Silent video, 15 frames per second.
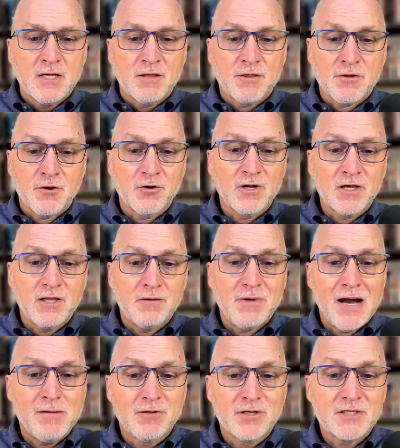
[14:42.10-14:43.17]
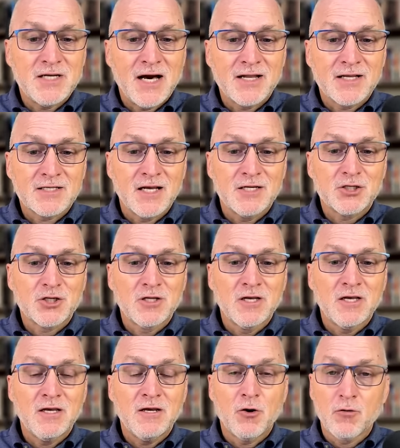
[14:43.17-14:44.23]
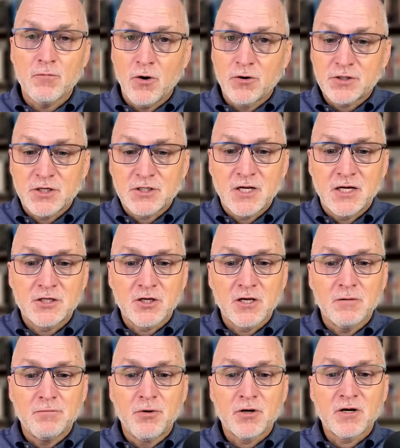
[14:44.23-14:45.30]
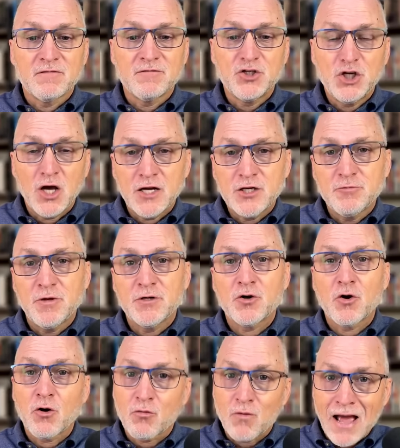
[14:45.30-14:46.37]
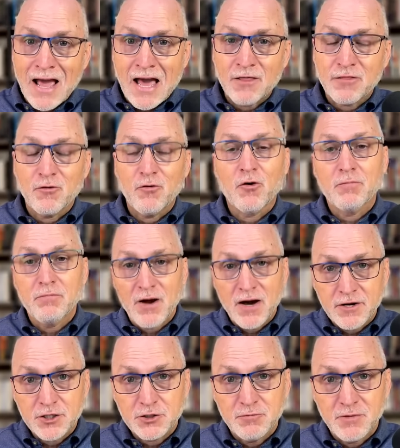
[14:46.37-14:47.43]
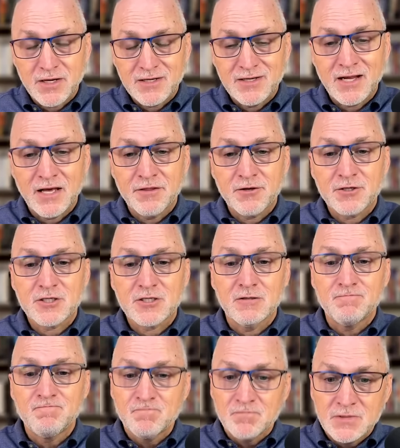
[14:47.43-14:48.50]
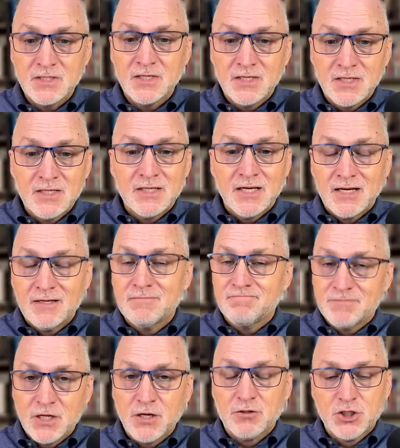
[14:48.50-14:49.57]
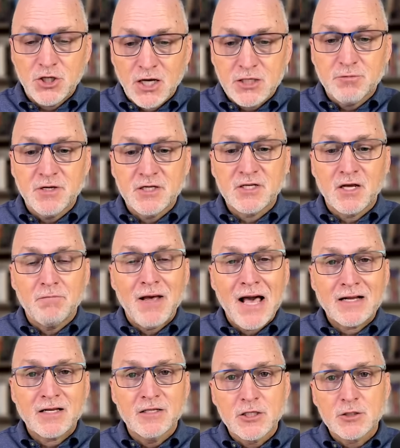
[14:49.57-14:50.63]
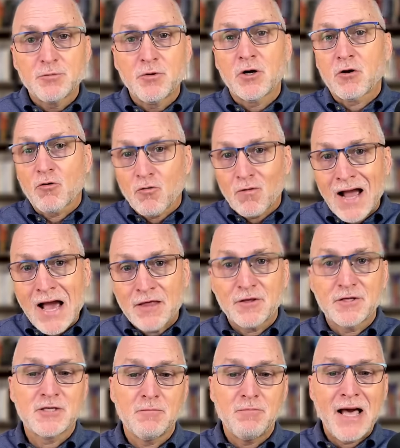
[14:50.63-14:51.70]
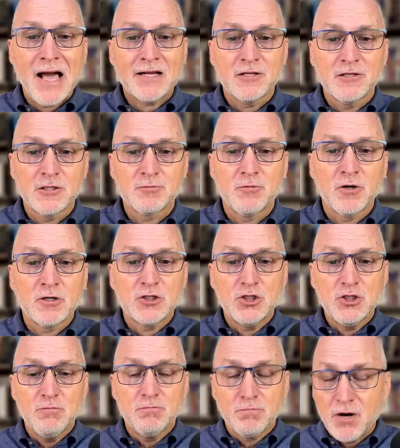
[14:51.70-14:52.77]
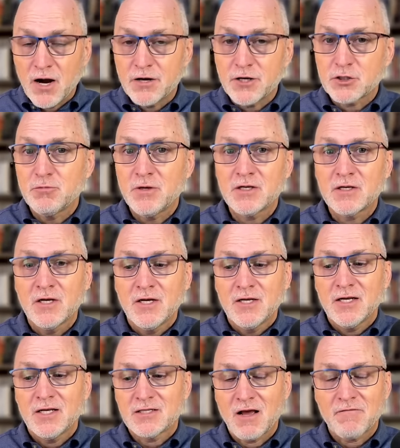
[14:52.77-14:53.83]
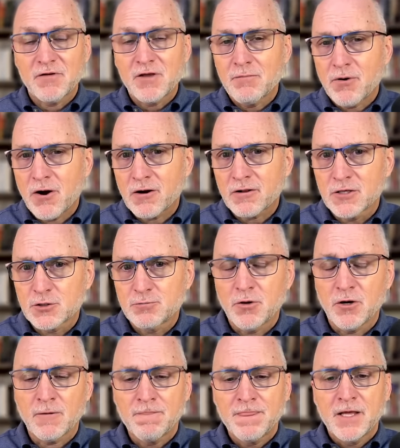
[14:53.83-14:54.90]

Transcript: Thirdly, the Bible is not essentially or most essentially a book of judgment or wrath or punishment. Now, there's some, judgment is unpacked in this book. Wrath is unpacked in this book. Punishment is definitely a part of this book.